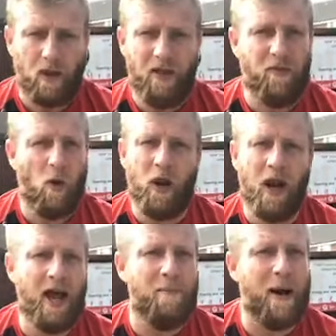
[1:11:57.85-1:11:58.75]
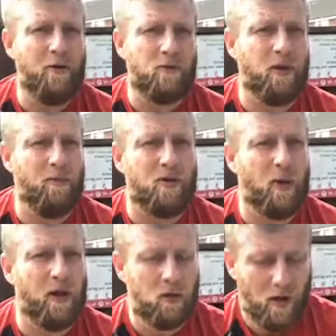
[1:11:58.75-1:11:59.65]
If you want to let it bounce in
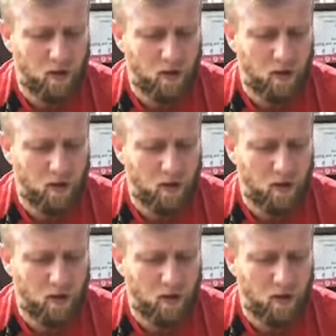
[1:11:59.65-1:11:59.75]
between as well.